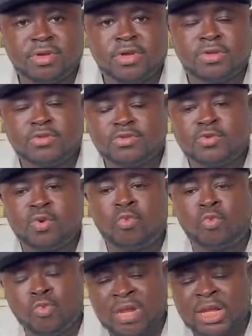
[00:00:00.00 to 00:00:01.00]
So
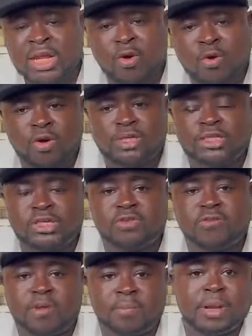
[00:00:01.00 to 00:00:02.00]
within the context
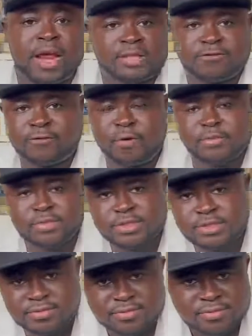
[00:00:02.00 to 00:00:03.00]
of the
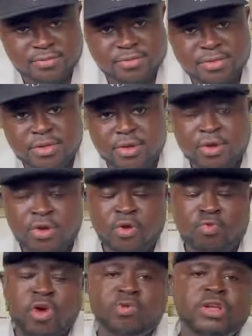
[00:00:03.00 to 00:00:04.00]
platforms,
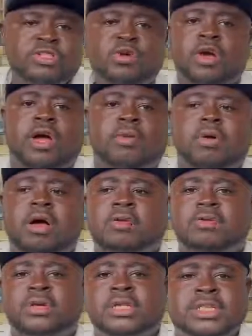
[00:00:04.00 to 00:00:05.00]
when we talk
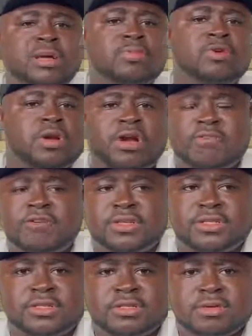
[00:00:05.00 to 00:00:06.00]
about
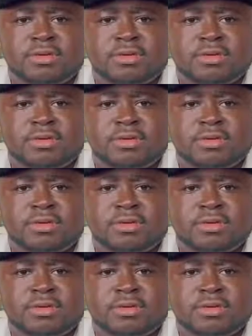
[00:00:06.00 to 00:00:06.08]
demographics,